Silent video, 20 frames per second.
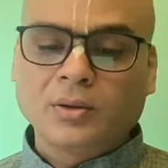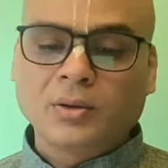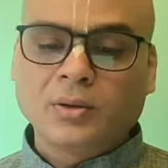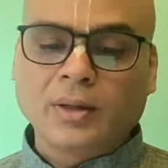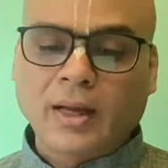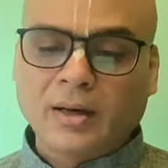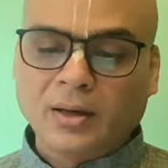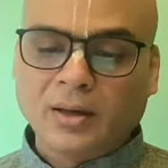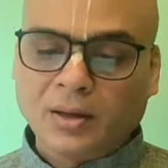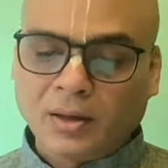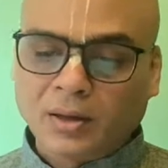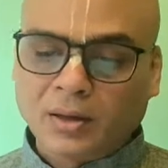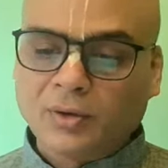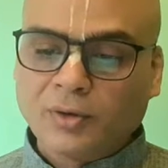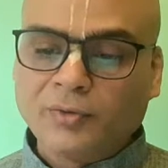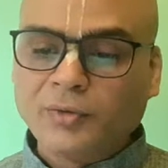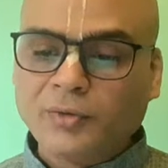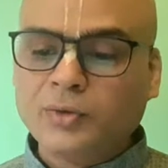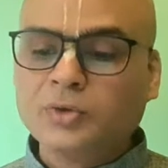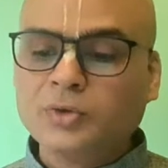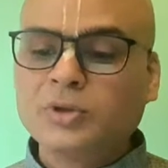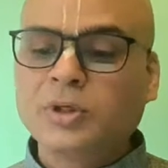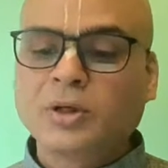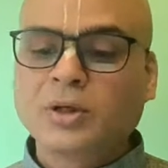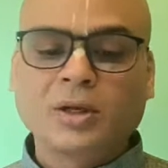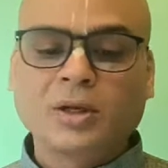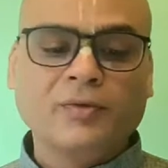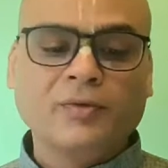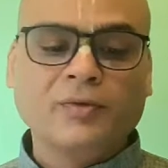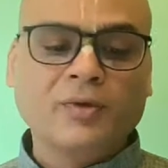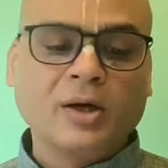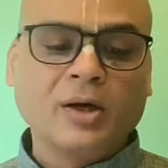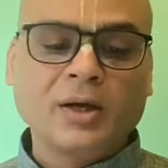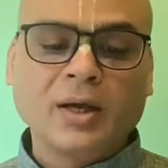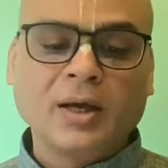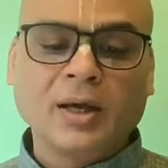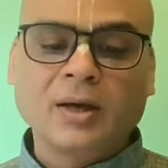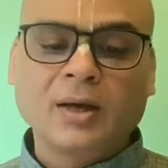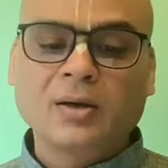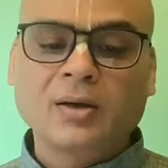Then in the future, he will
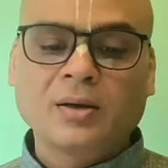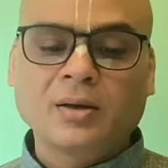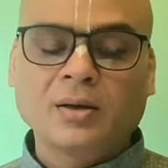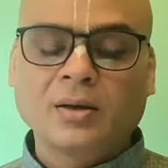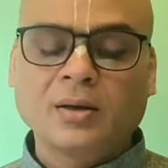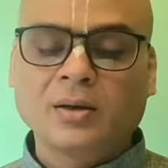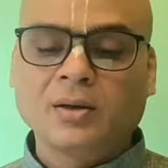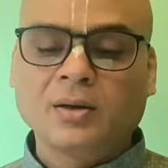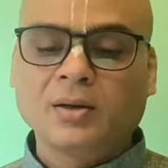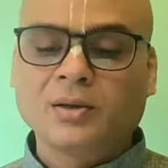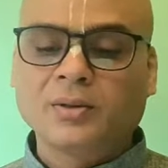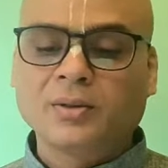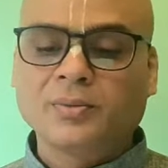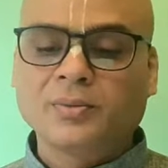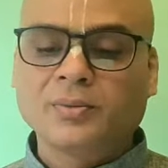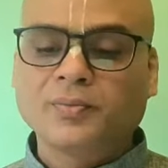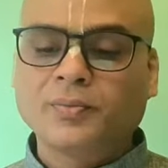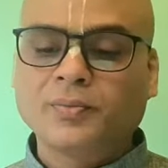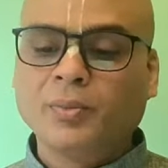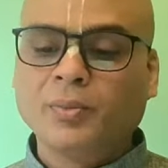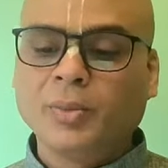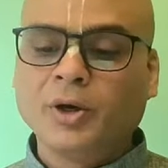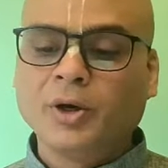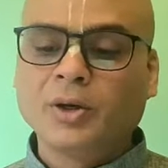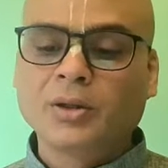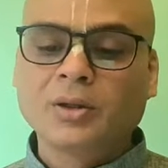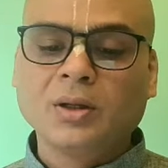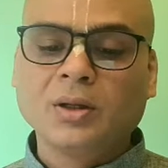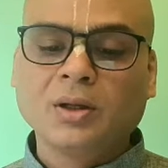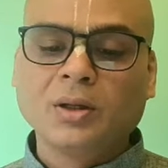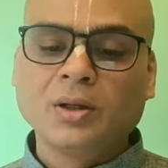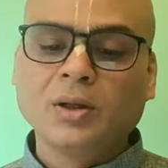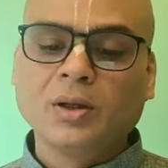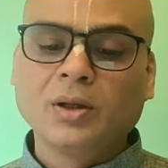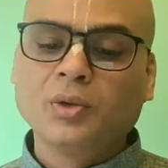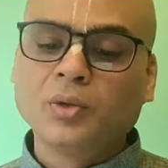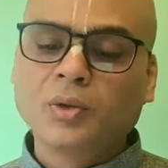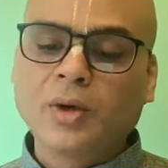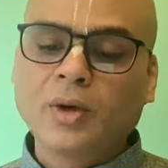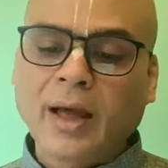take birth in
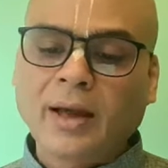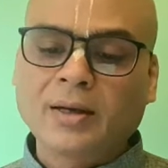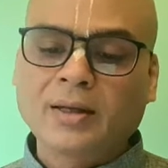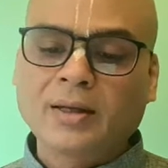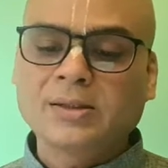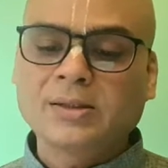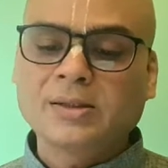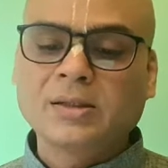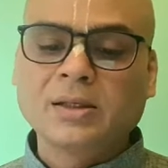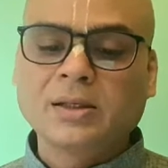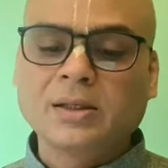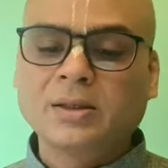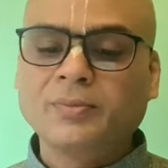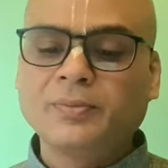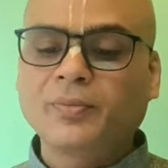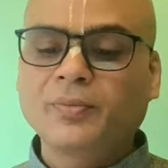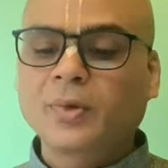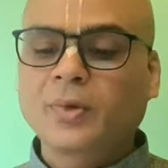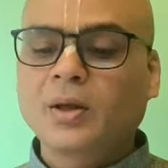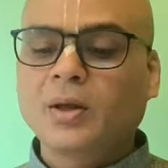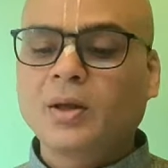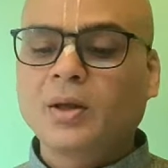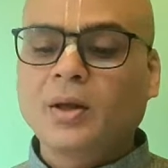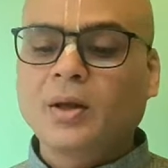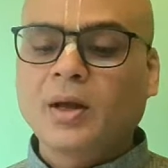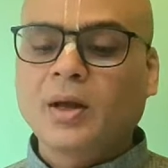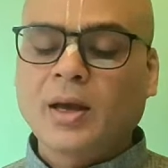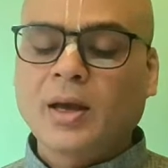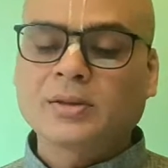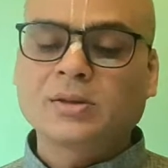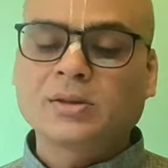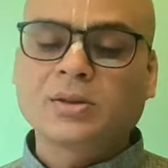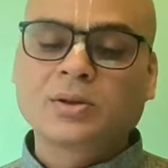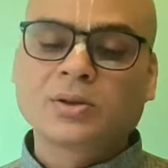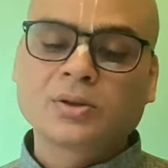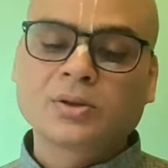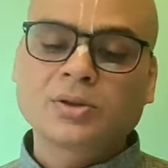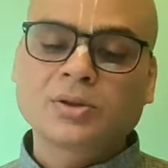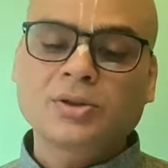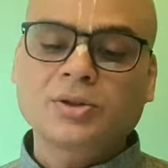Yadu dynasty as
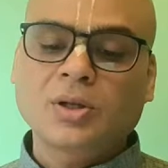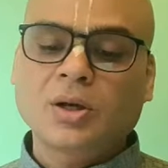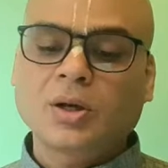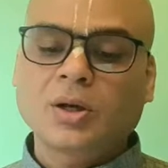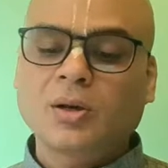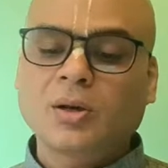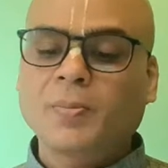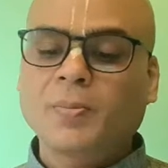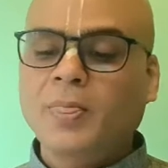Krishna,